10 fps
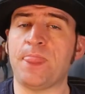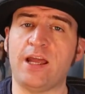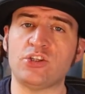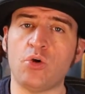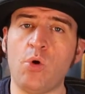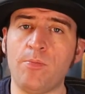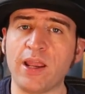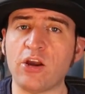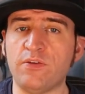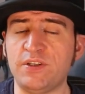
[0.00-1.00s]
And so what
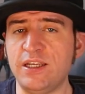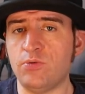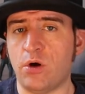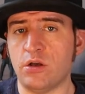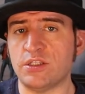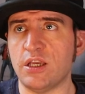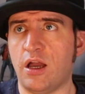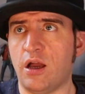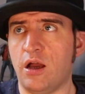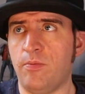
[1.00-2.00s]
Mykov did was
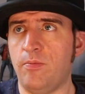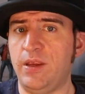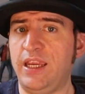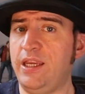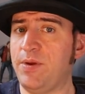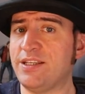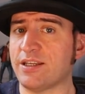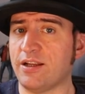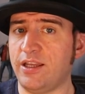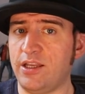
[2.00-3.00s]
he
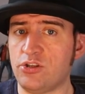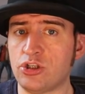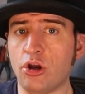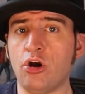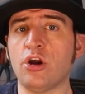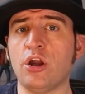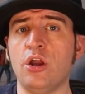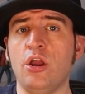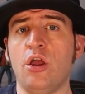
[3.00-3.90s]
basically took